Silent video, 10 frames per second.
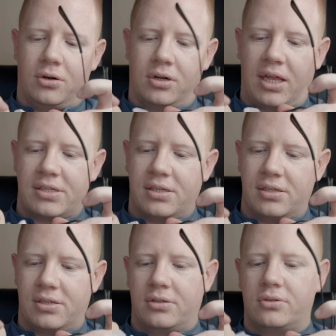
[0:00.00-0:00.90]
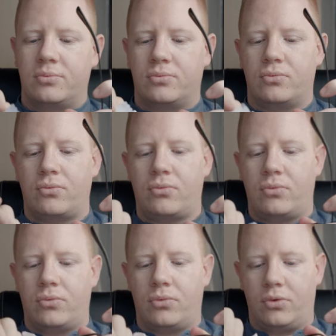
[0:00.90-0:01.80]
your glasses. And
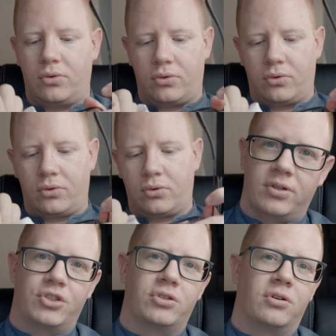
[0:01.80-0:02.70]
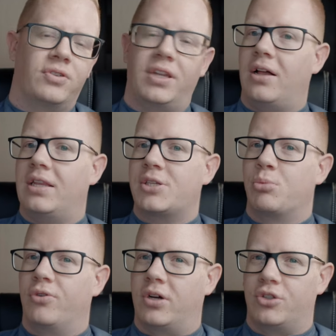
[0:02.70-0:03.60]
that's the boring stuff. Now let's
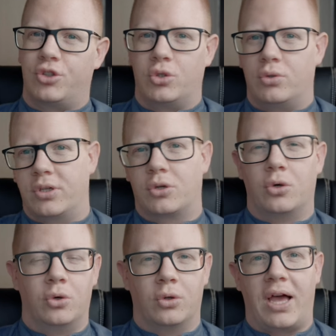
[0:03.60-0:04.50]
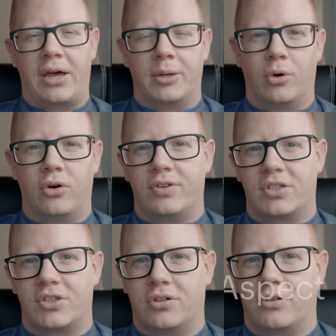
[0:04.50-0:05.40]
move on to the cool
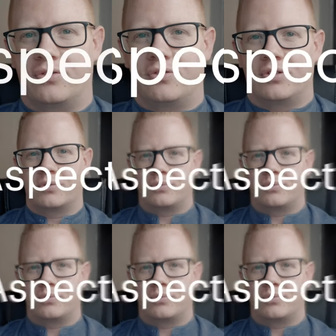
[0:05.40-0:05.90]
anamorphic stuff.